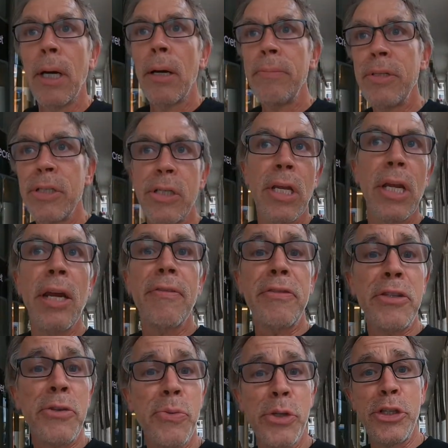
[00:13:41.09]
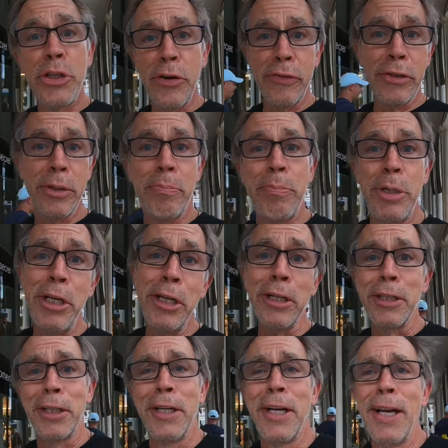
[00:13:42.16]
I'm just going to have to switch over to
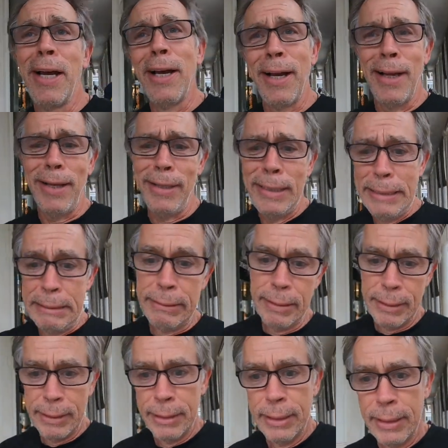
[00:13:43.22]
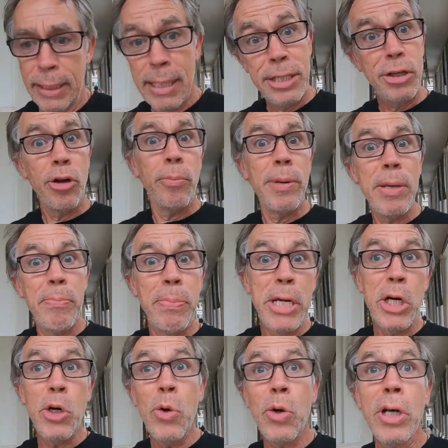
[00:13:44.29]
beer. Because it'll be
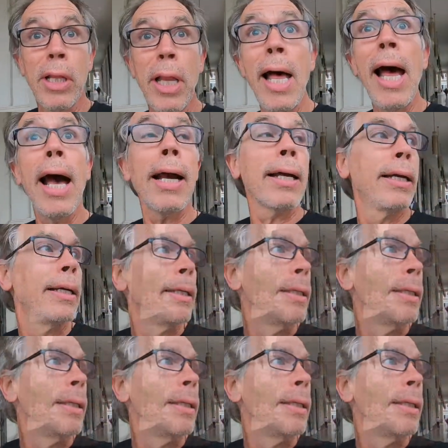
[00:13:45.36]
beer o'clock.